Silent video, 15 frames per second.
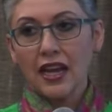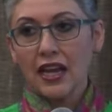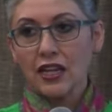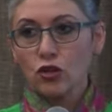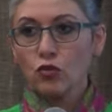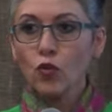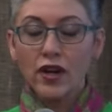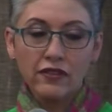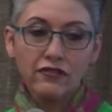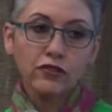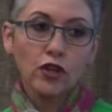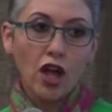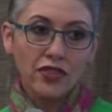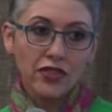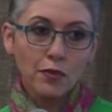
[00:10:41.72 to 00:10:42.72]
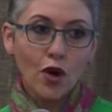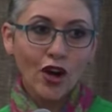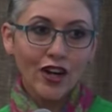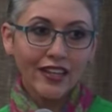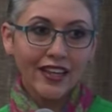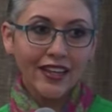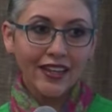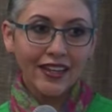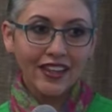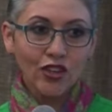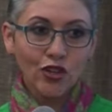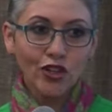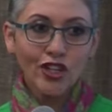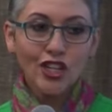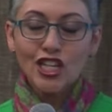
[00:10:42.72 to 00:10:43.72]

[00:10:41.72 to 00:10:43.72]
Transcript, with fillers: and I don't want to flood the market either.